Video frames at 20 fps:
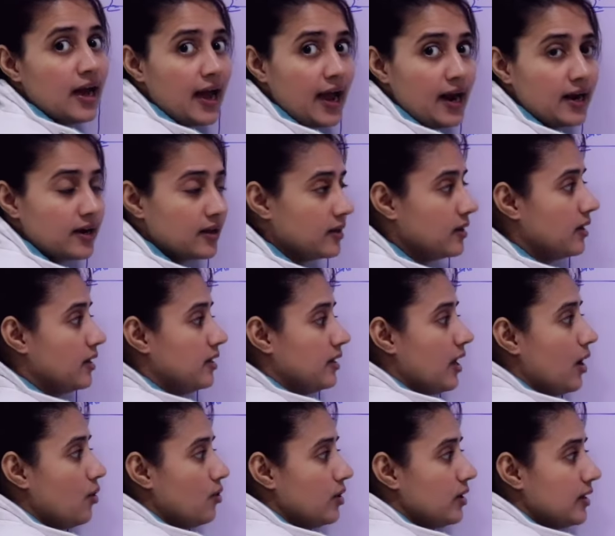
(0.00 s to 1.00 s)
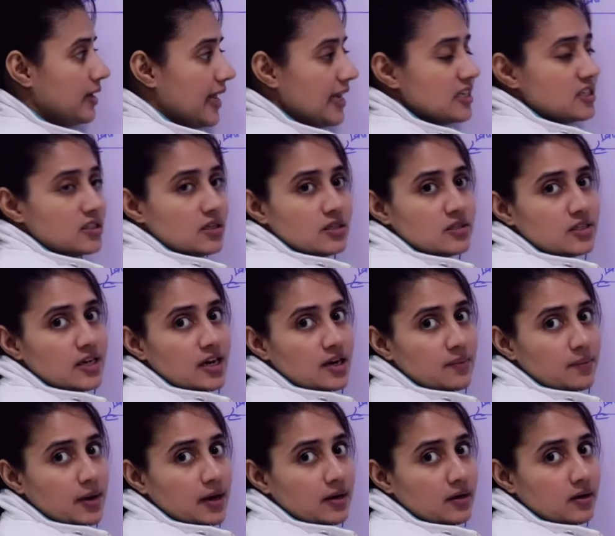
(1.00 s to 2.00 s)
And now next
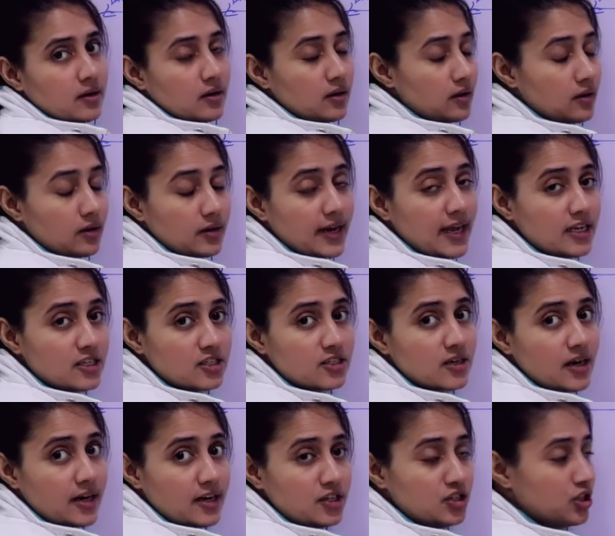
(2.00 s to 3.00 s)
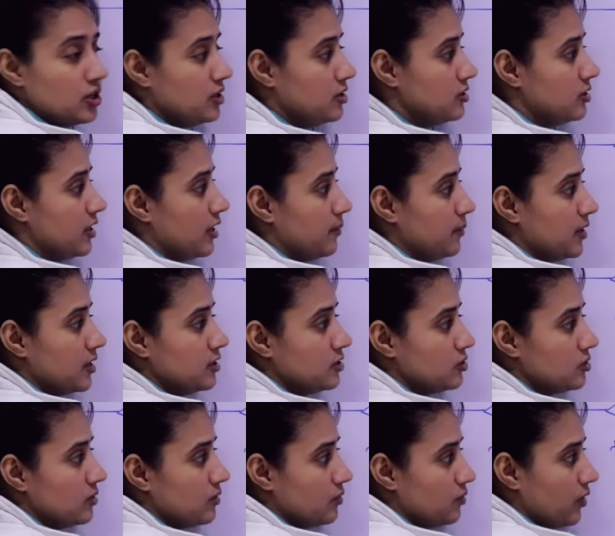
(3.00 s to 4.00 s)
statement, next condition is there,
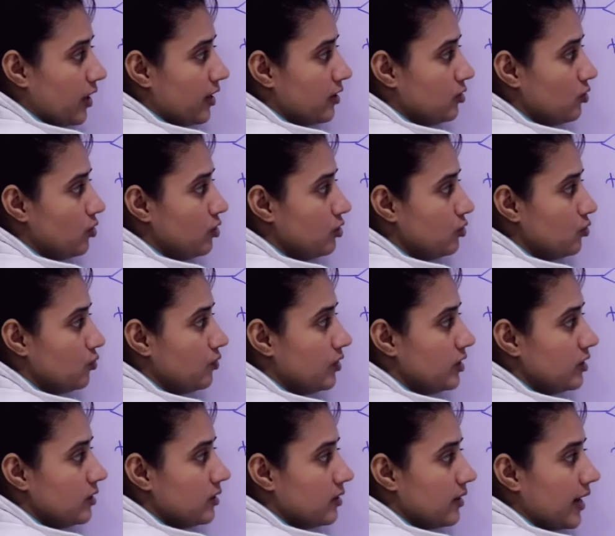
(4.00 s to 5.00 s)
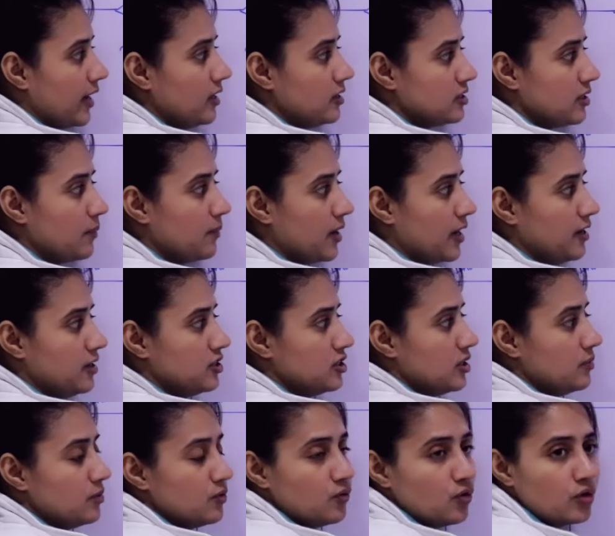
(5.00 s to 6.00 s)
because I told you we write some
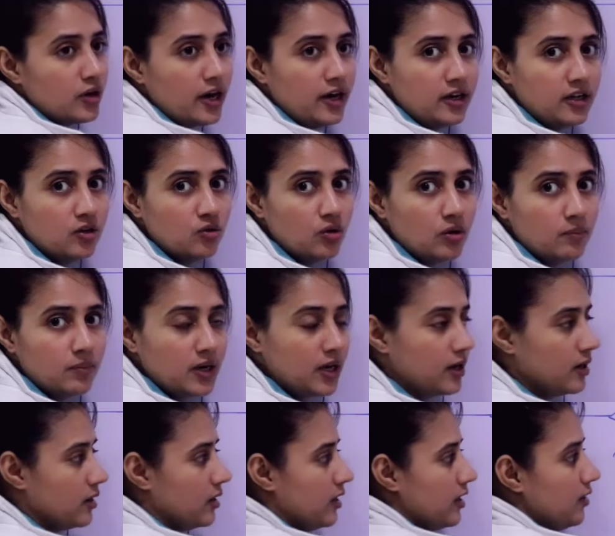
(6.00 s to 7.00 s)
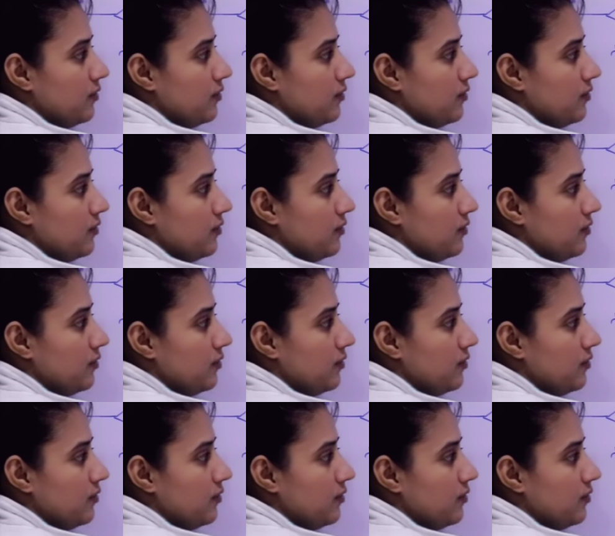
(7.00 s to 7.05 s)
condition before continue and break.